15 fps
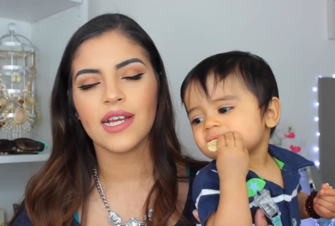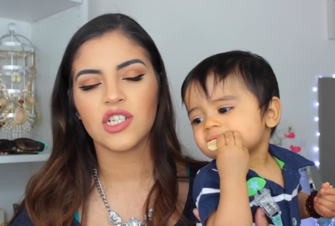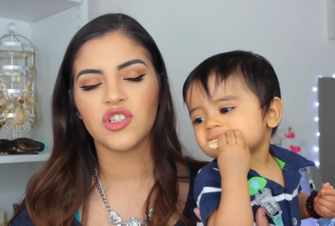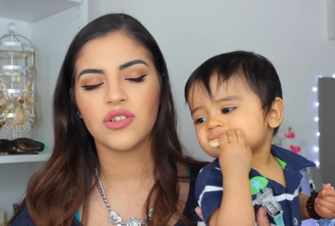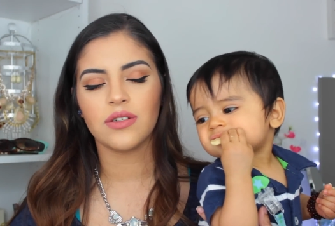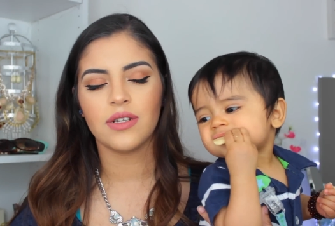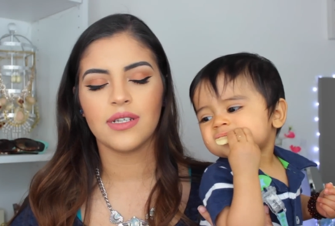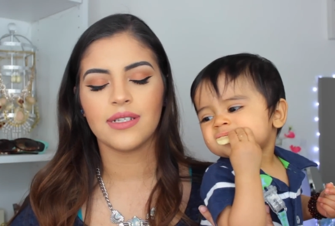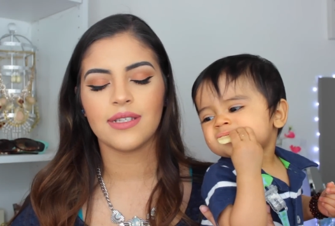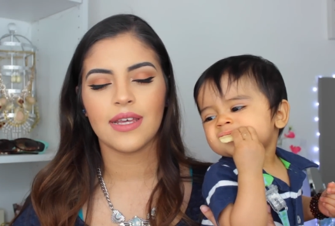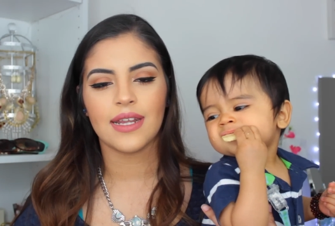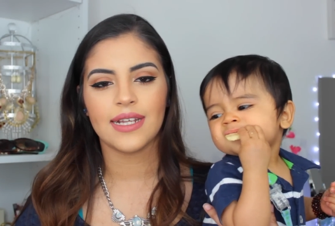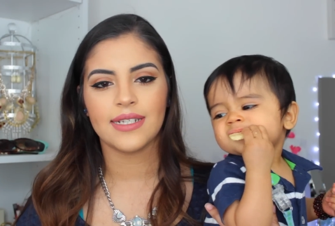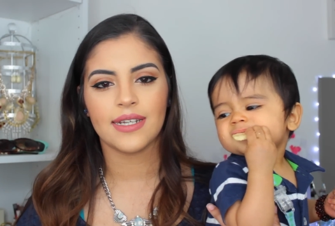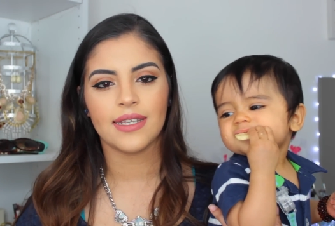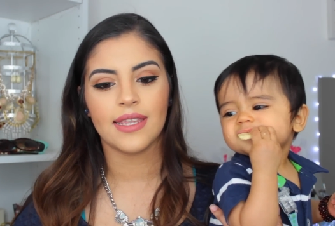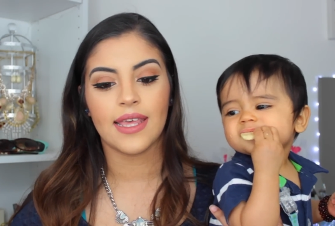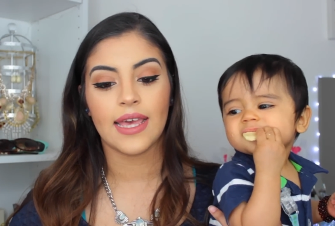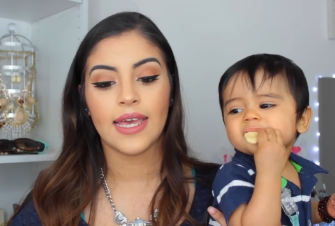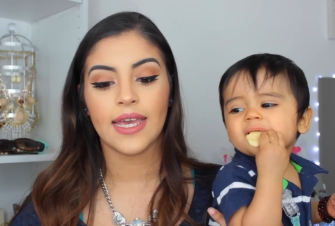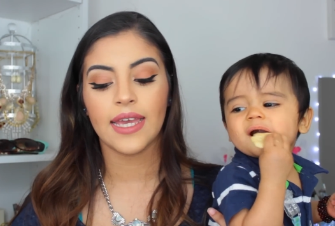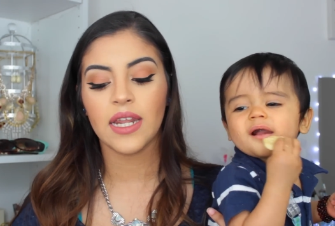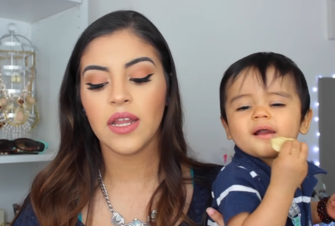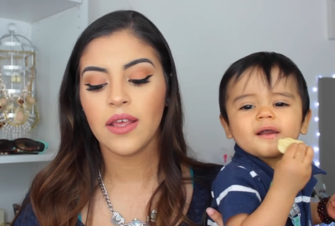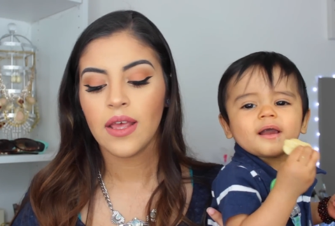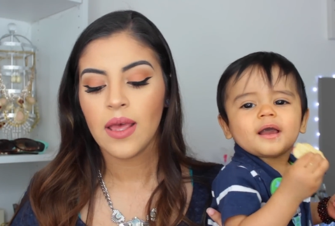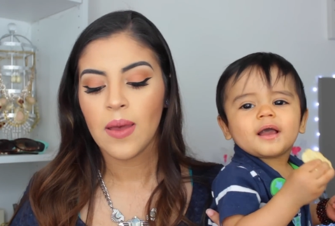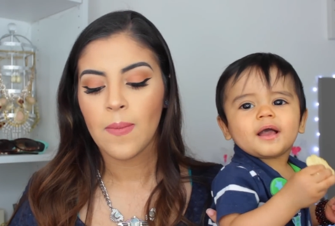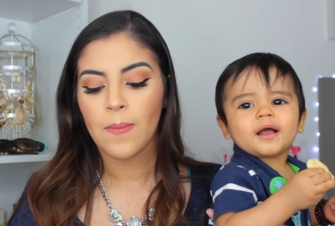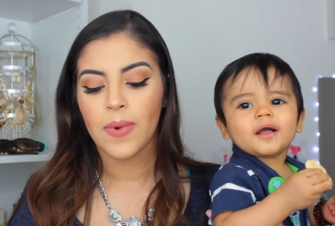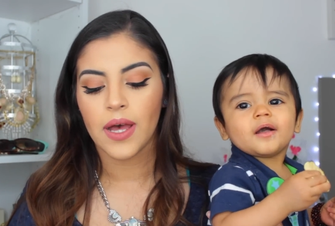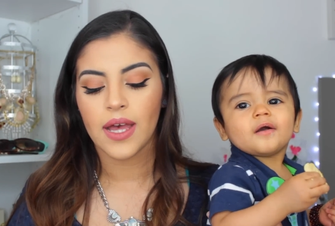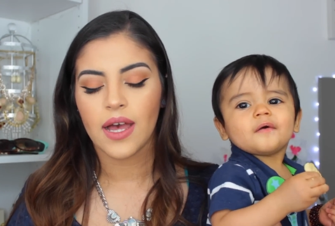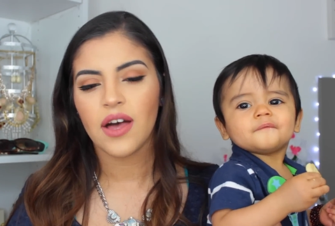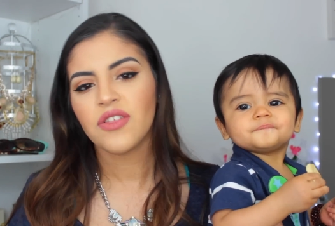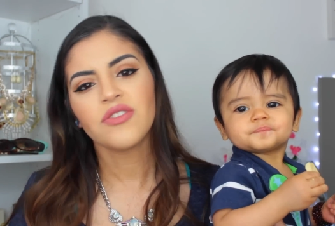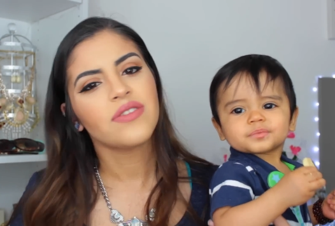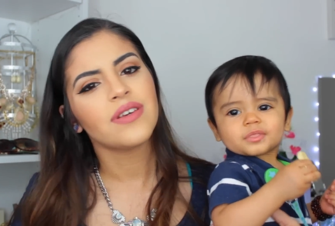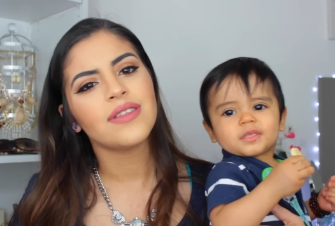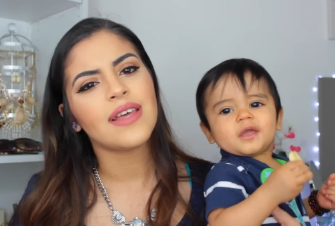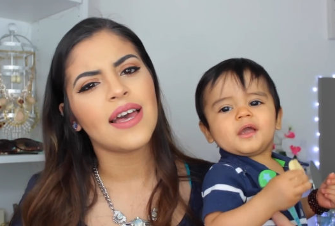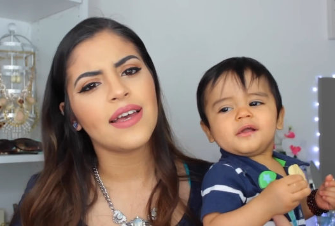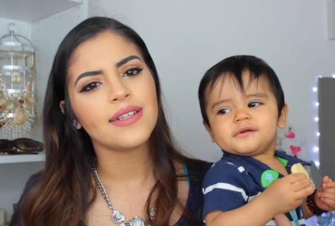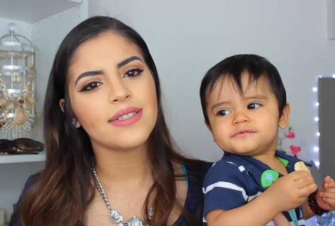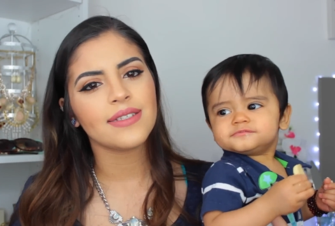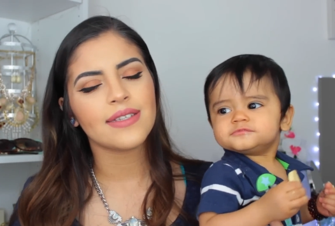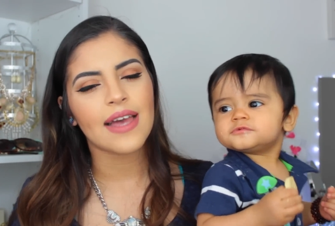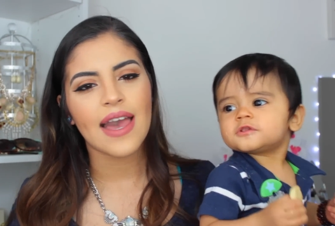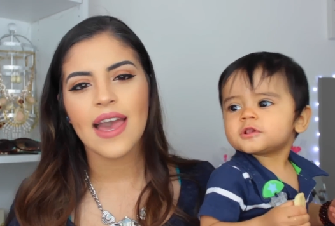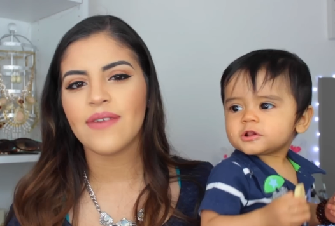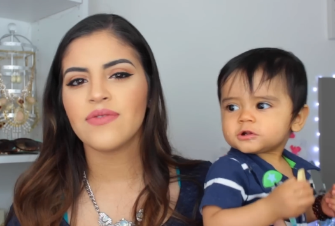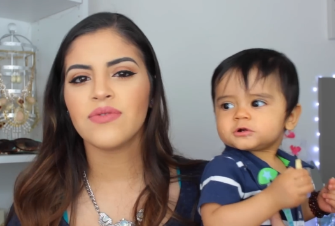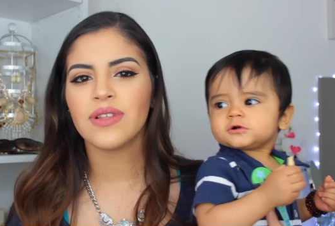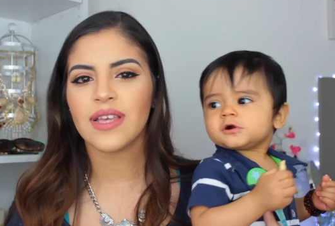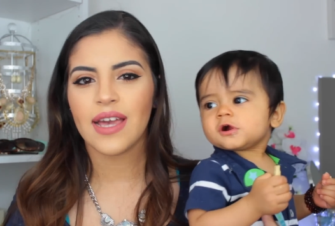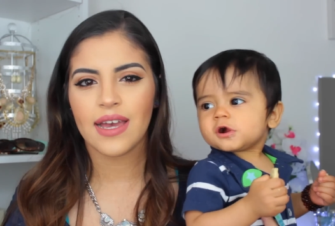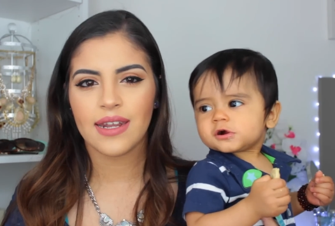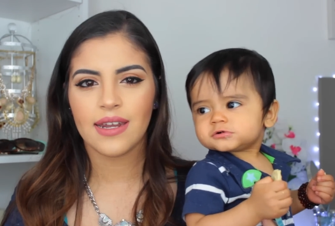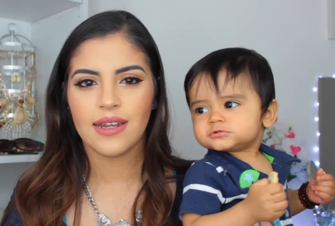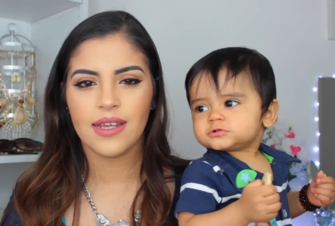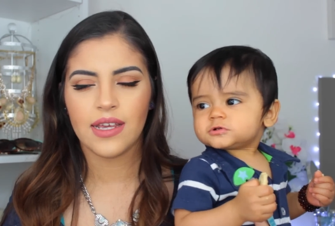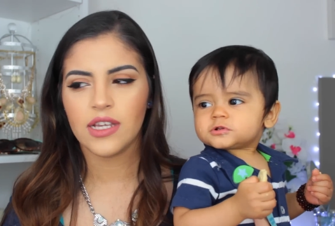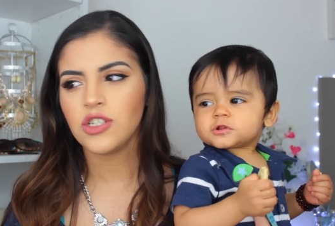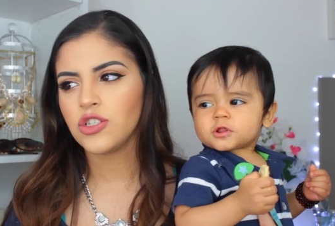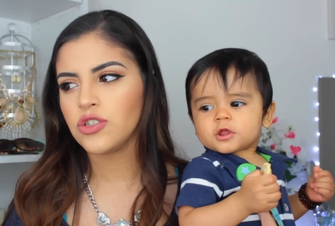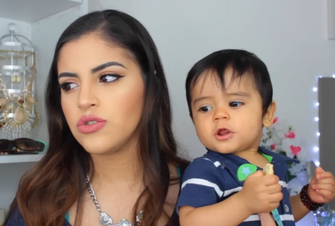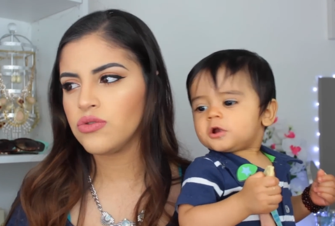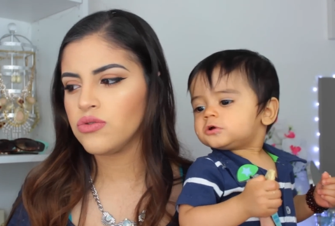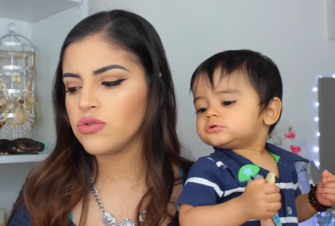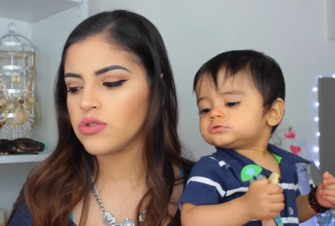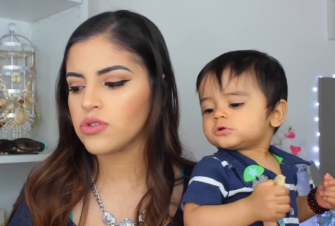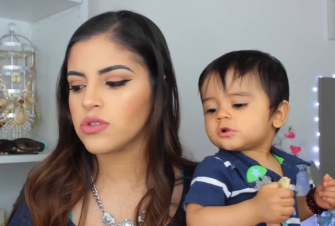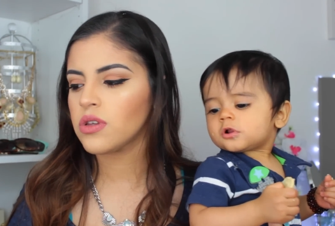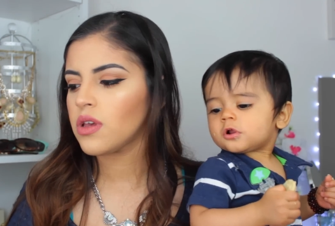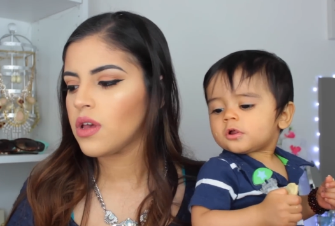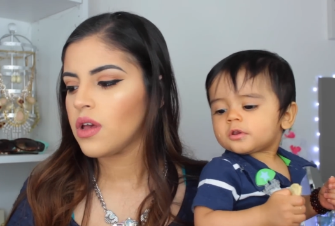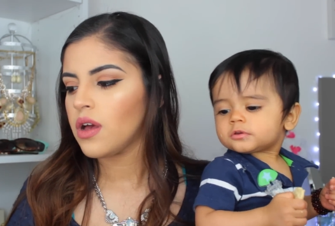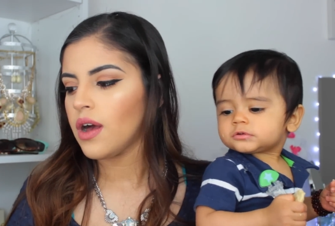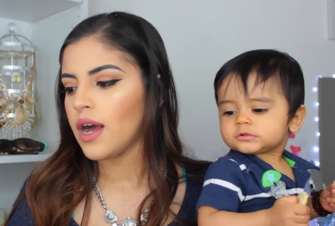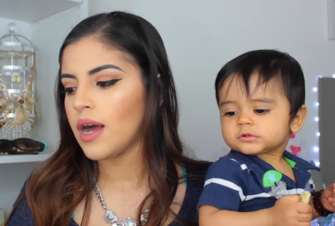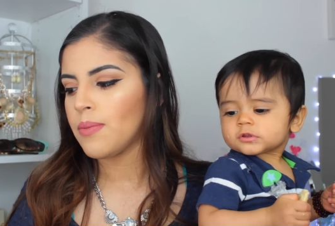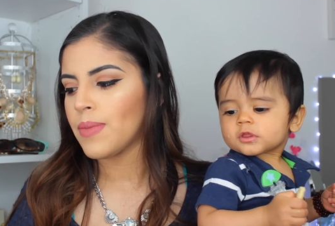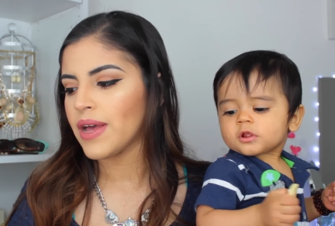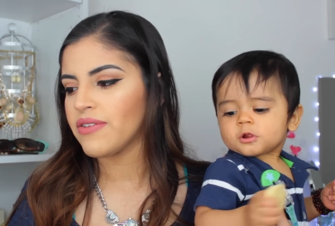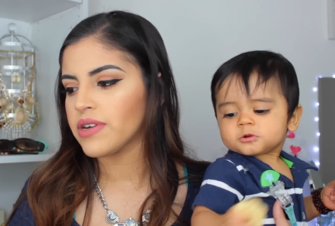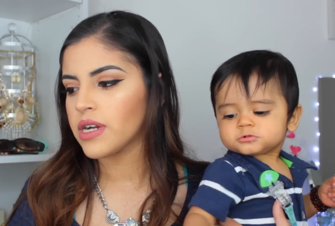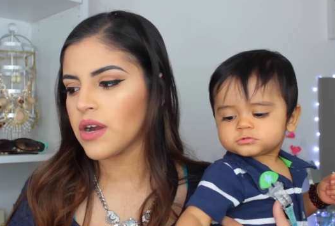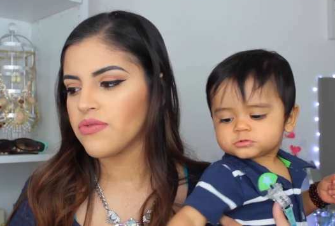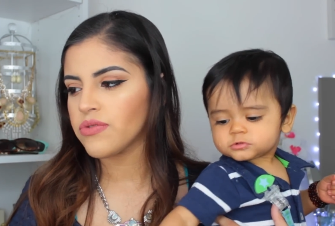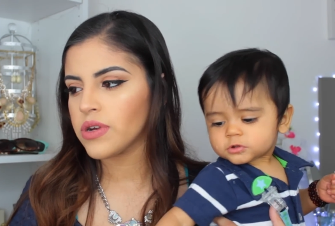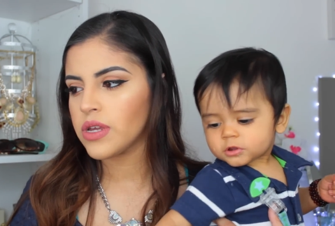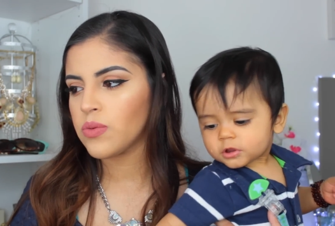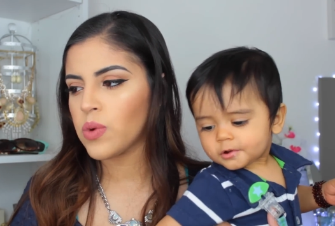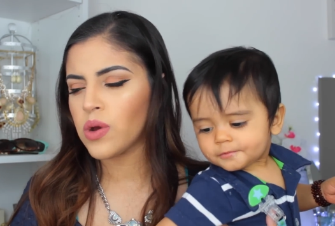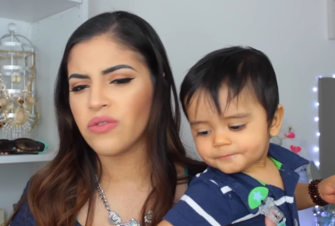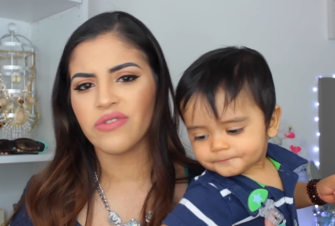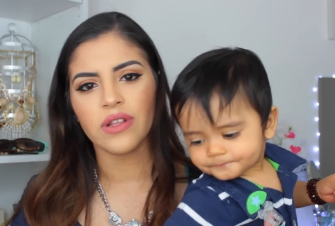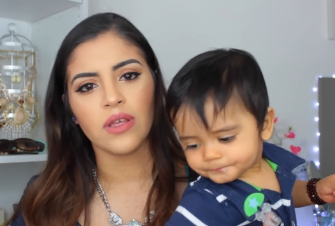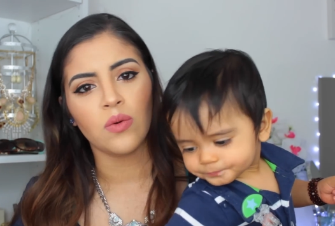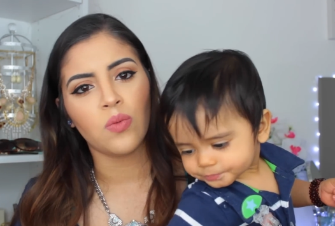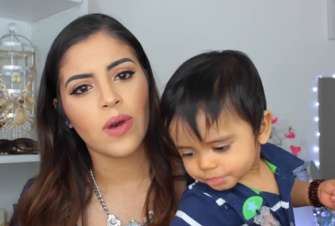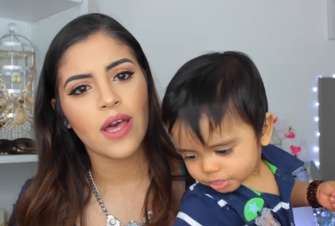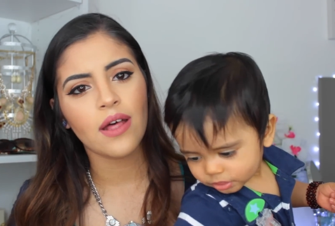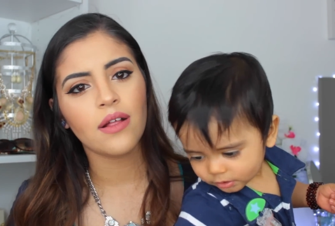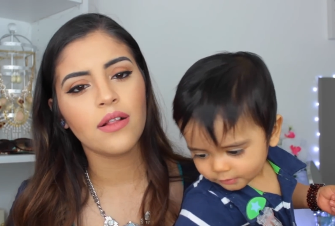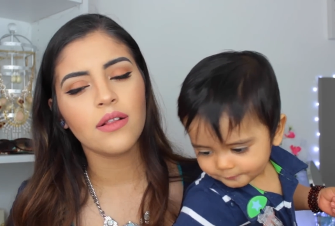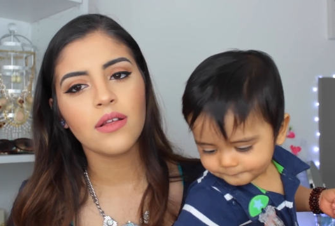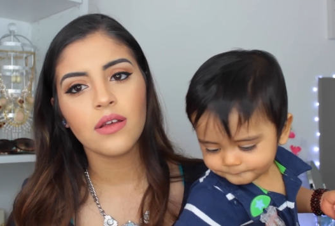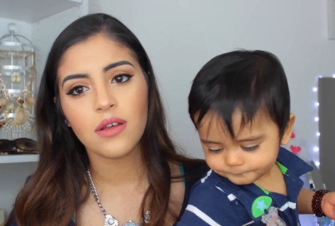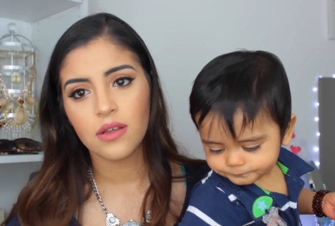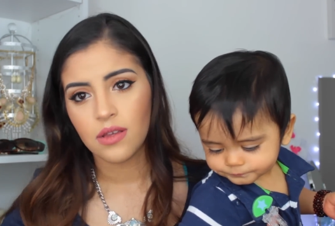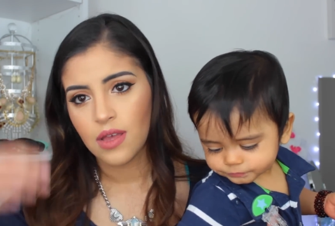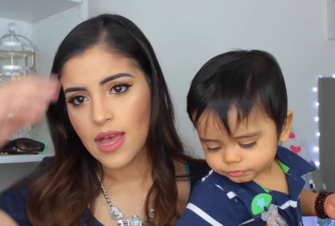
Speaker 1: extra-ness that I did gain, but other than that, I haven't really had any issues. My recovery went really well.